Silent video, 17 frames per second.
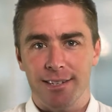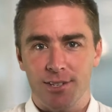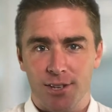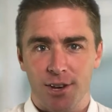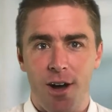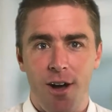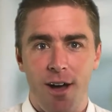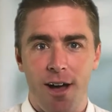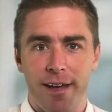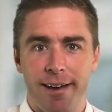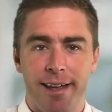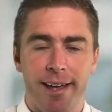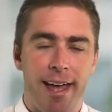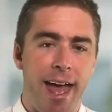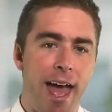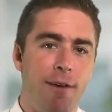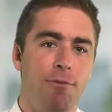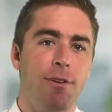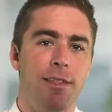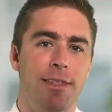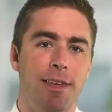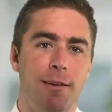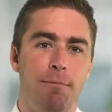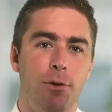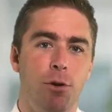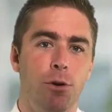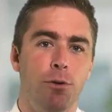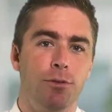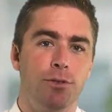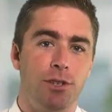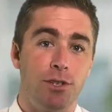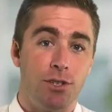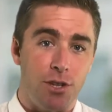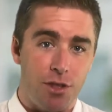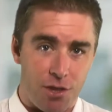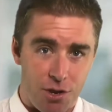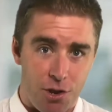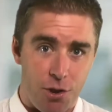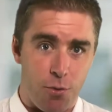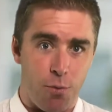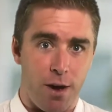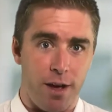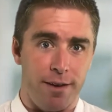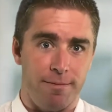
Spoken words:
gone, everything moves to the new one.